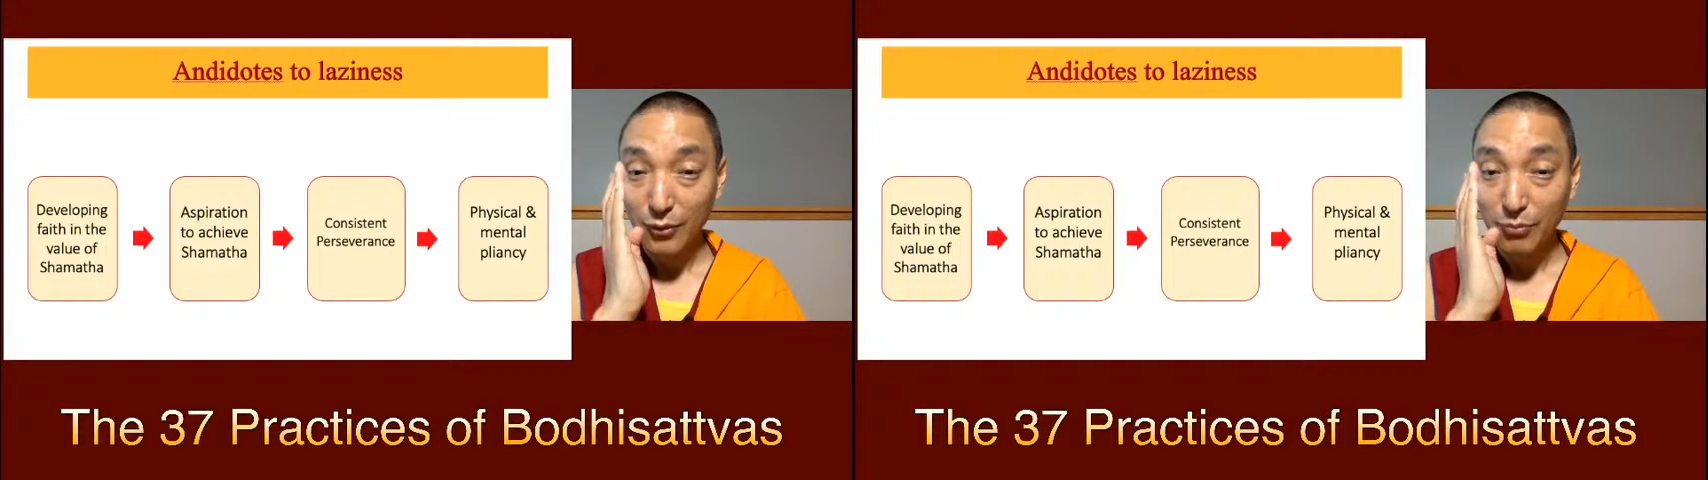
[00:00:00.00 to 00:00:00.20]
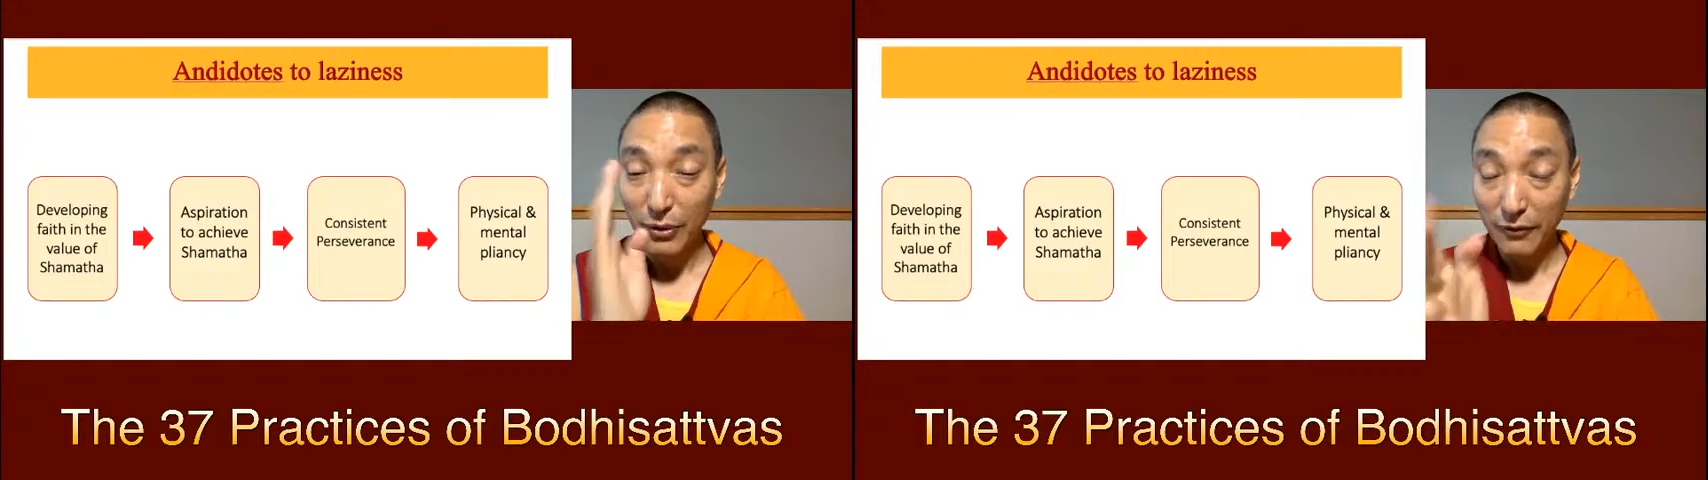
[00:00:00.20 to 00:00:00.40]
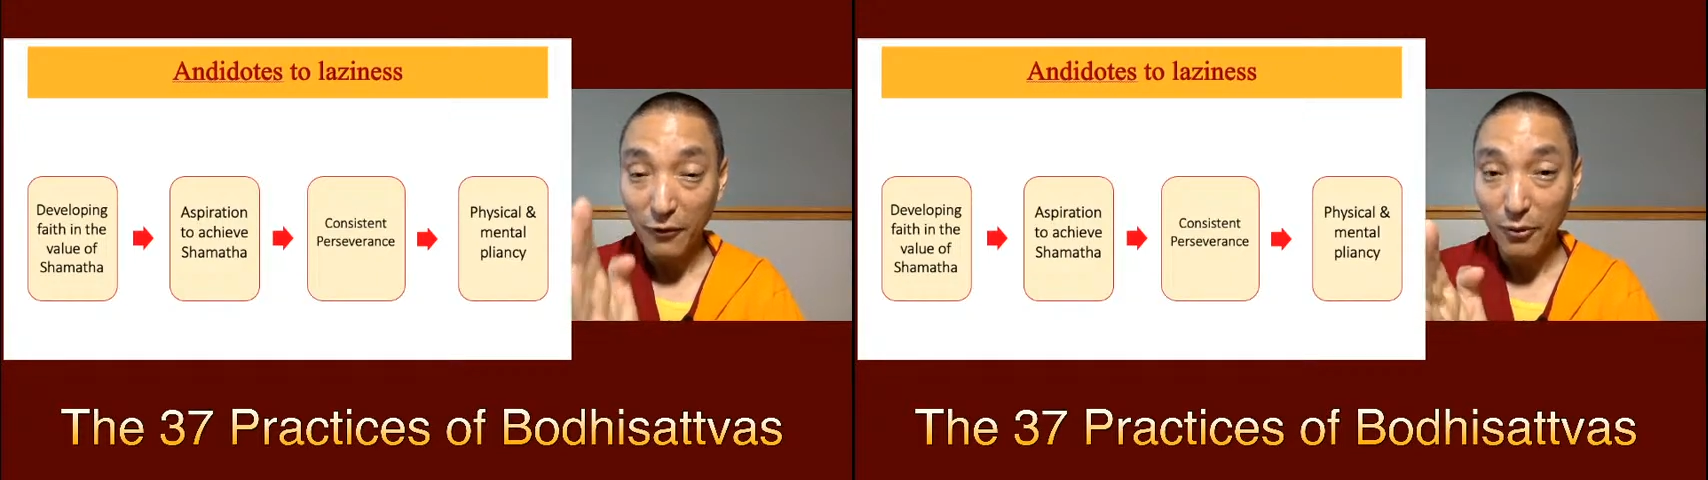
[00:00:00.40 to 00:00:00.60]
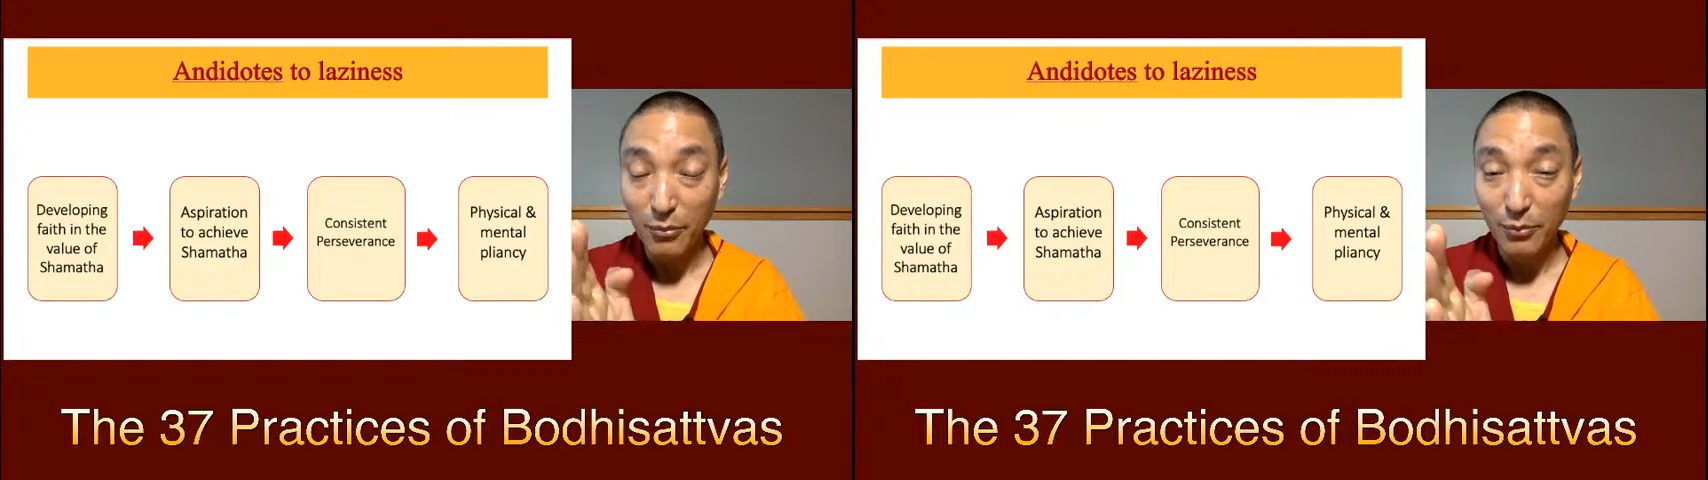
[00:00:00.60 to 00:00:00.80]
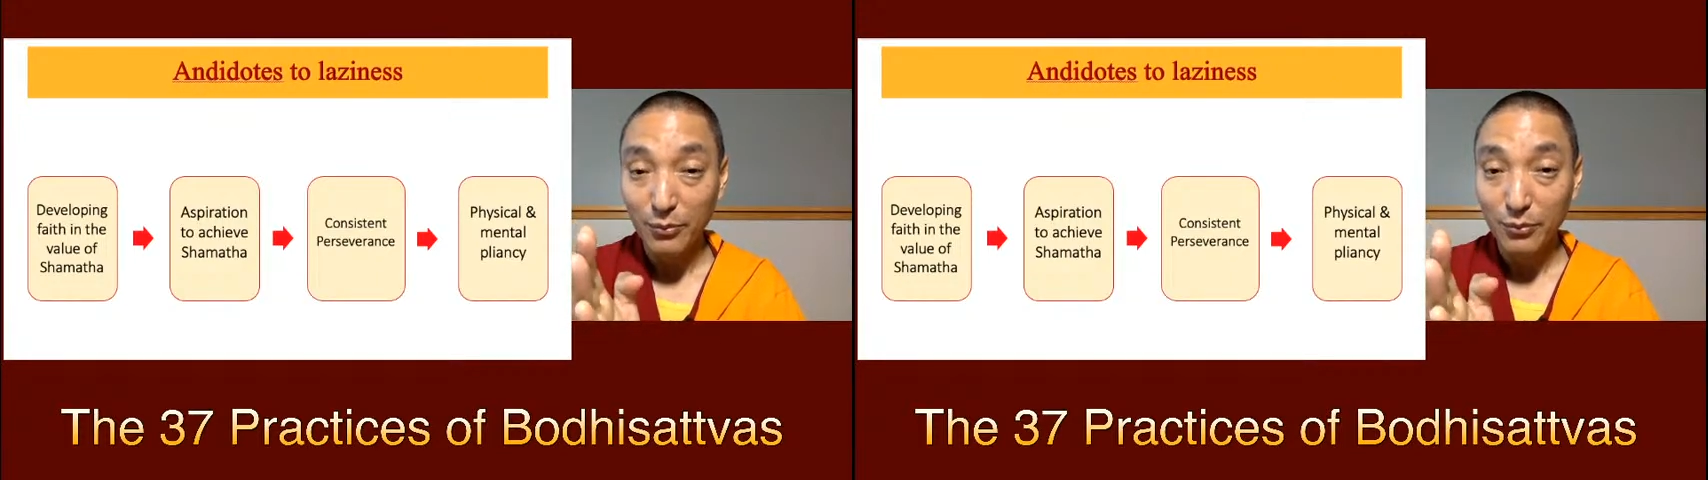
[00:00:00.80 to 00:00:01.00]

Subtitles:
perform